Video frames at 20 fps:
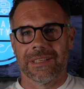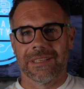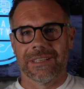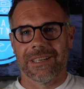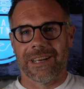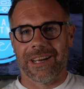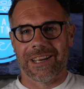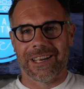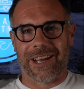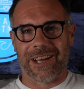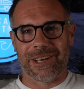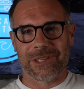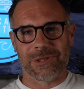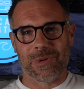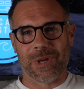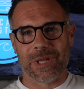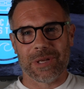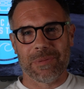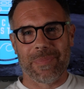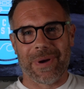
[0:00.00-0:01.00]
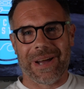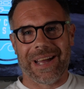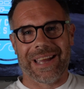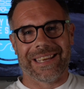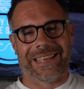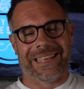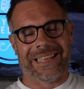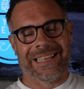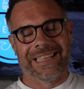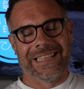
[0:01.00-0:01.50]
Hi guys, welcome
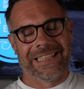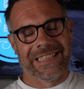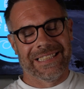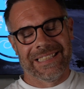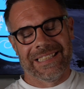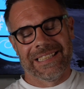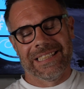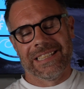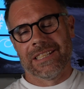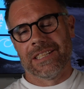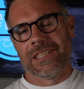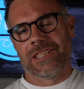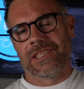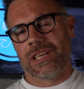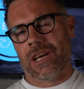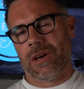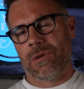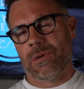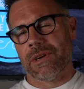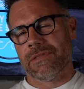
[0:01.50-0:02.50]
back. So